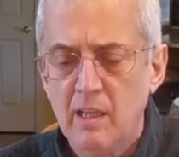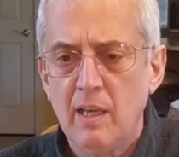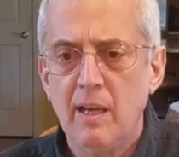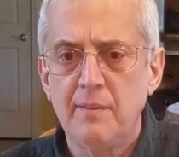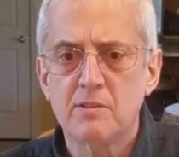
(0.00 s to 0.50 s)

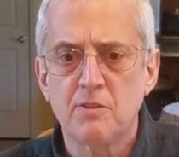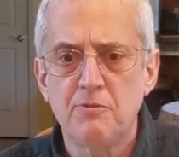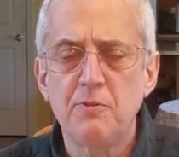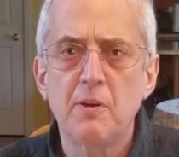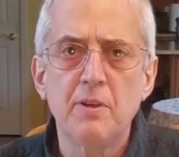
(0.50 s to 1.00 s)
And there's a
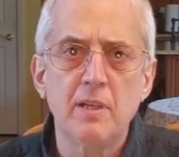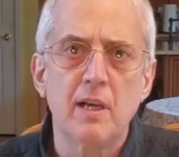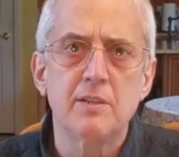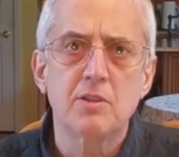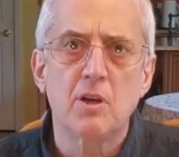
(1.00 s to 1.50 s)
very
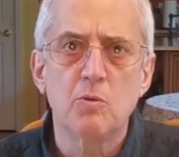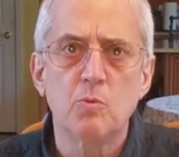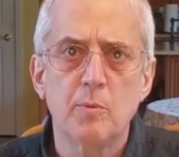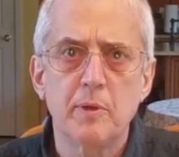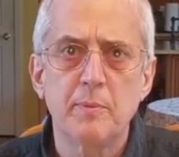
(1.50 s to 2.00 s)
nice,
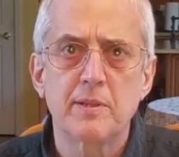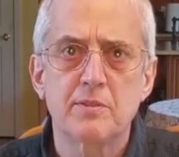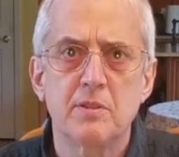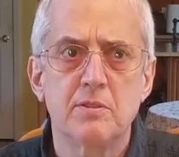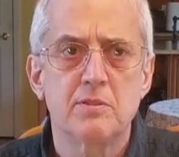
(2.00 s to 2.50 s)
heartwarming
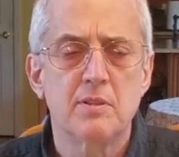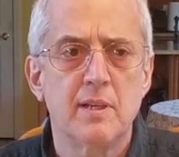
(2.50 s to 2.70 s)
message